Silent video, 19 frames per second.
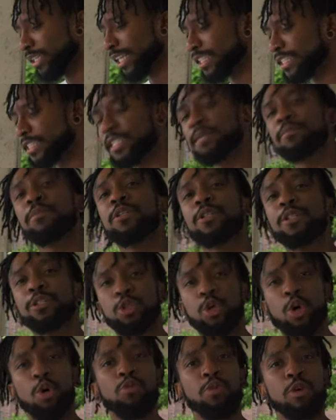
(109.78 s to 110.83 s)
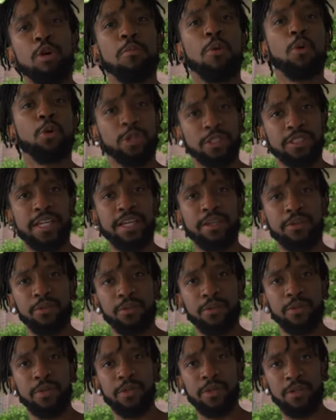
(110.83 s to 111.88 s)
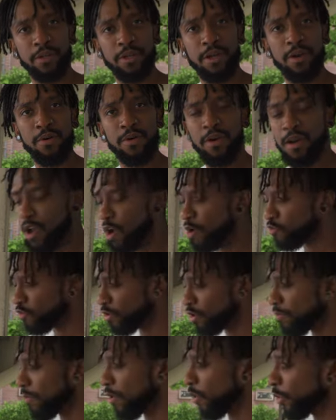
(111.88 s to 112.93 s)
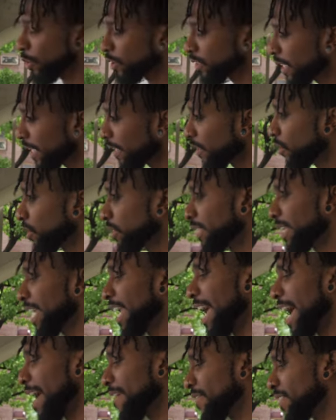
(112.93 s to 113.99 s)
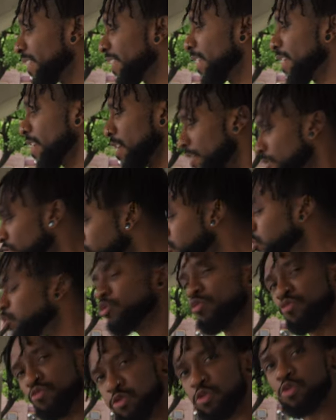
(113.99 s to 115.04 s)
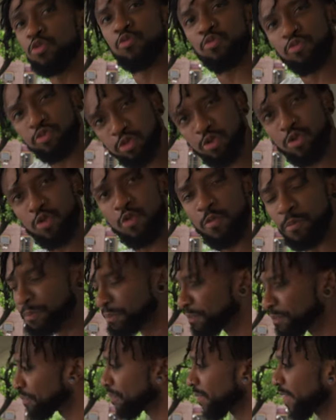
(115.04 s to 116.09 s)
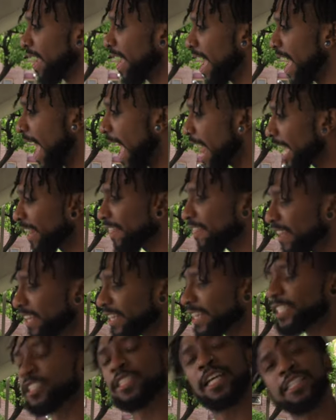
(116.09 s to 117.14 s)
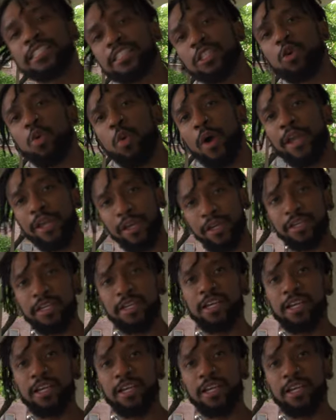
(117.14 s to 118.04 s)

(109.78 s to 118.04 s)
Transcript: that's similar to a real motorcycle, you know? Real motorcycles, they have the vroom, vroom, vroom. And I think that's actually quite good.